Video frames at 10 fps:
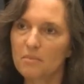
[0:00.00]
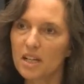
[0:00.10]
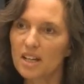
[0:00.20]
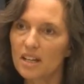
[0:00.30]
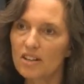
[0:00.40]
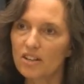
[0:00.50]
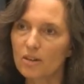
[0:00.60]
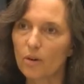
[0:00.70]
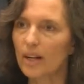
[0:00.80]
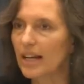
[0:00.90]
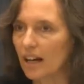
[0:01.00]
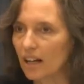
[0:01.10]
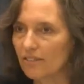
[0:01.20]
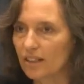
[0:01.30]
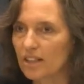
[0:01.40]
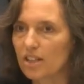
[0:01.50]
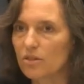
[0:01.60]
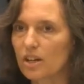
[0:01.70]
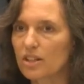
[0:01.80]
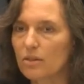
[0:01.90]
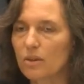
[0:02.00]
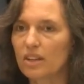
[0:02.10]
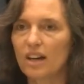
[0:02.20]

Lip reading: mediation or any conflict situation with.